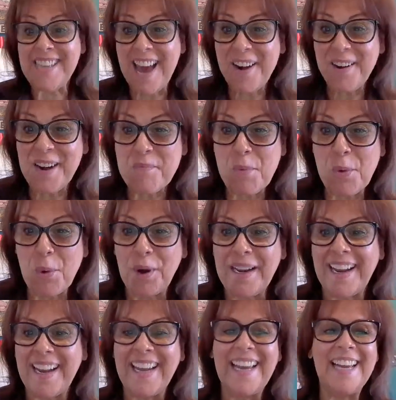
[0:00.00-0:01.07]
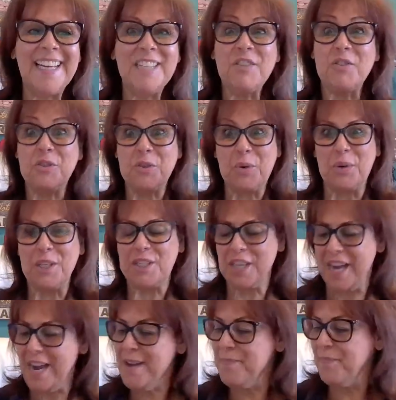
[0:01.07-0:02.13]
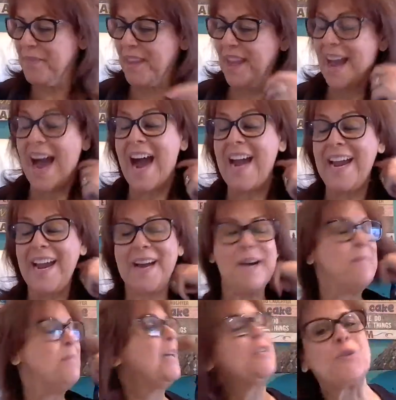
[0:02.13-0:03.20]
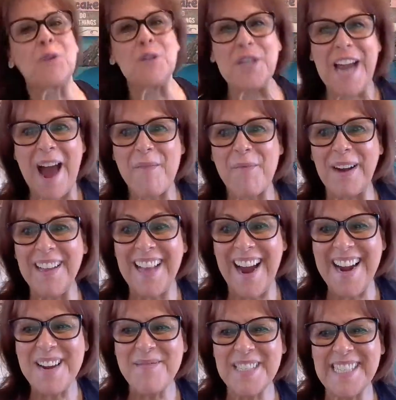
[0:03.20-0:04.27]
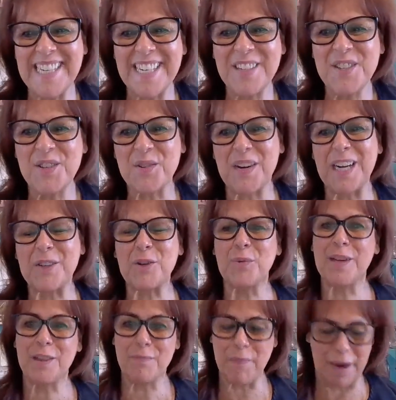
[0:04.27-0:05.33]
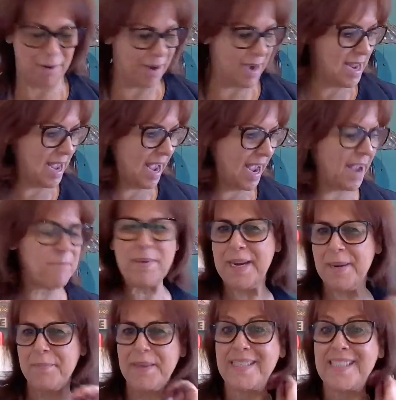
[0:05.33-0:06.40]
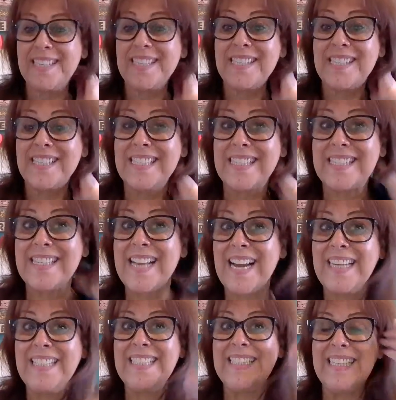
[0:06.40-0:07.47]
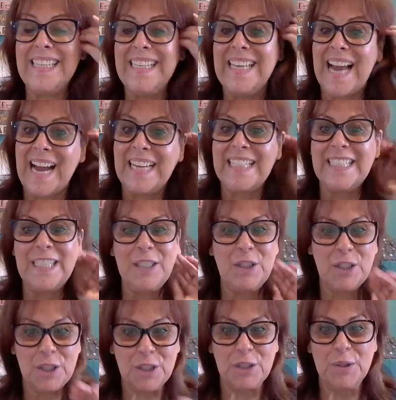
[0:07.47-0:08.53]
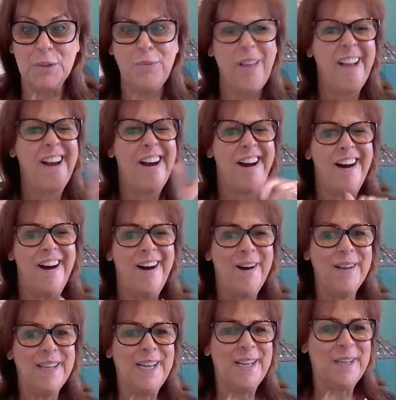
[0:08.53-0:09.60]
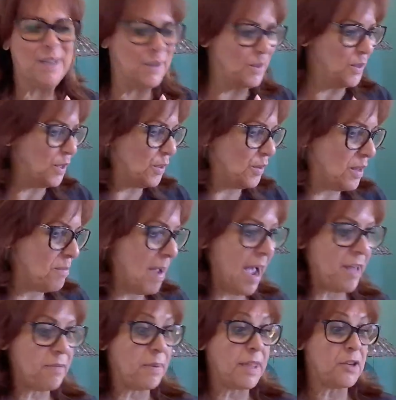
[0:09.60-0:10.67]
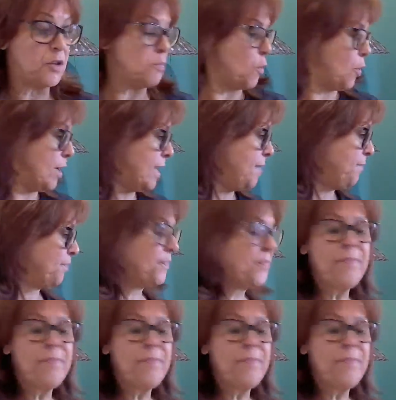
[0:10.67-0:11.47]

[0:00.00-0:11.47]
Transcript: Saturday morning. It's Georgia. I am Georgia Atwell. I am a sales director with Mary Kay. I've been in business since 1992. I'll let you do the math. But this morning,